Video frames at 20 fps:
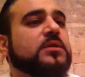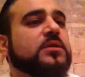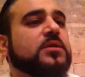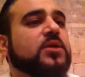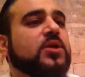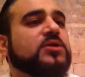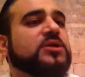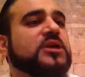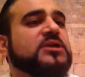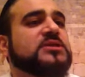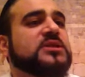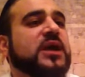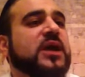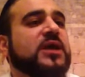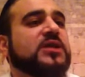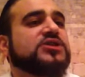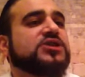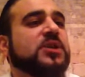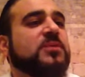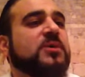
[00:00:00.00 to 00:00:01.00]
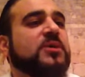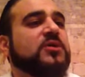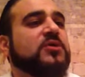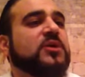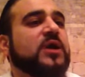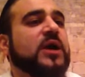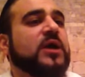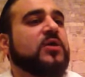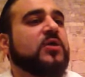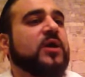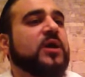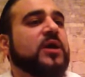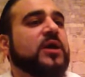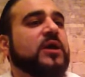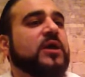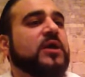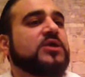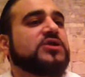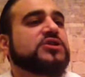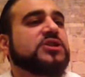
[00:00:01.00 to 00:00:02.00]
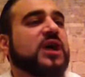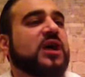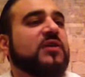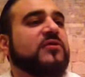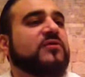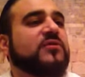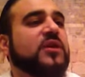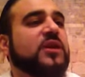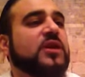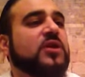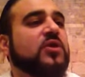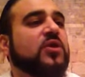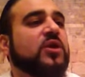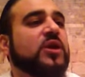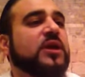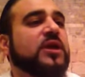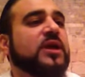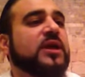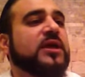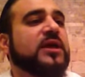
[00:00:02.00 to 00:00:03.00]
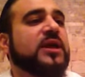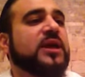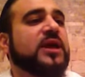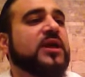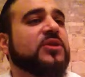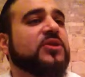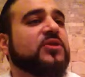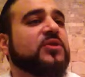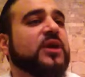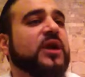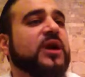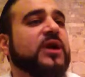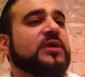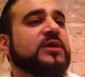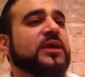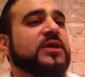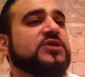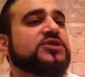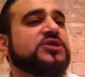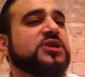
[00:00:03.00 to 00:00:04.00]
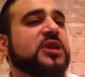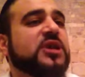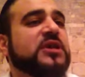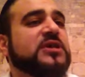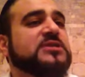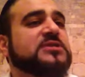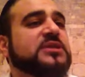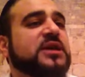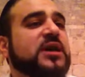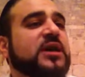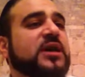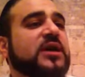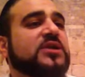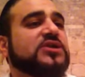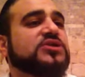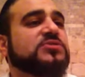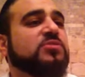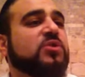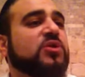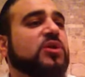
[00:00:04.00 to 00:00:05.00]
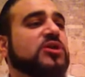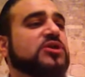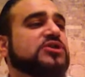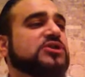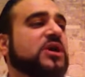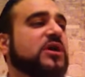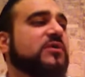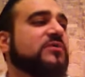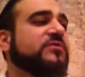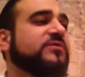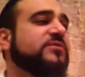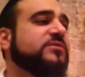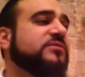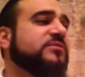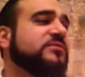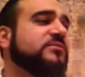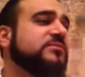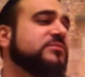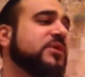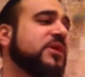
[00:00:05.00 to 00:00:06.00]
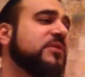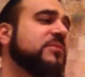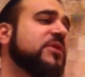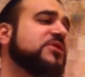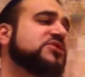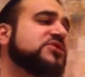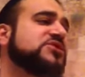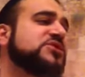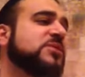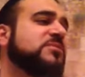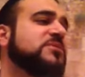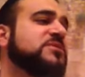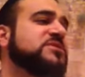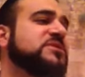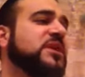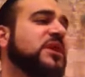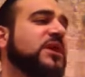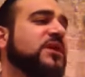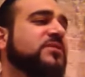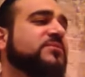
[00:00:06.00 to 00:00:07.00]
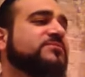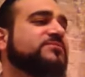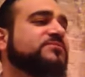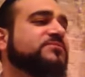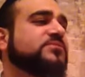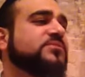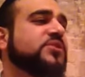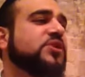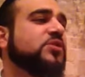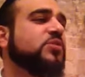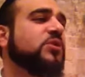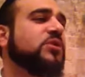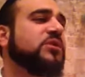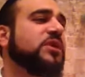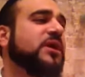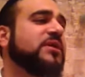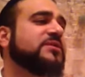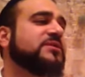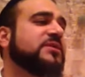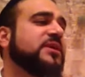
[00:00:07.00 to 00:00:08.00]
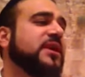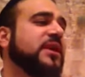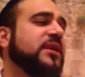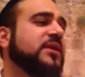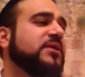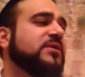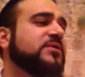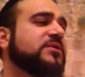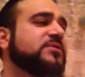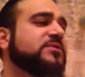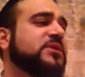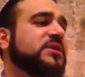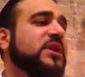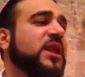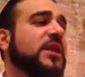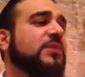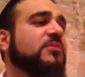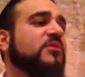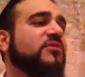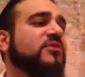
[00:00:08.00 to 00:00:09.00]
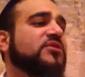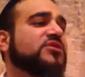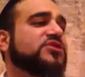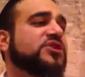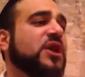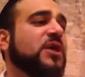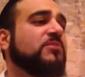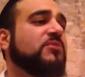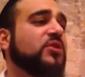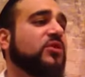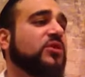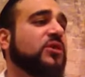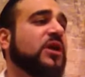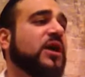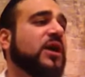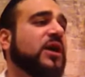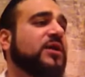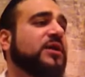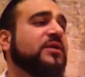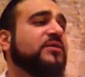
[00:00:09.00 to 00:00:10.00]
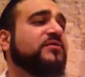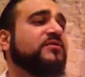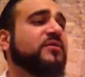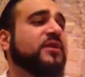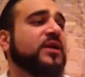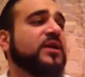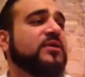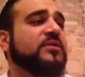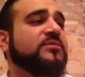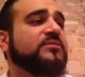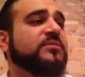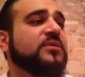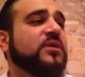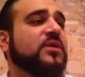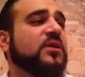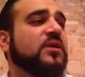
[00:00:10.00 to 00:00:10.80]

"Lo tisah et shem Adonai Elohecha leshav, ki lo yenakeh Adonai et asher yisah et shmo leshav." Pretty much Hashem is saying, you will not take the name of Hashem, your God, in vain.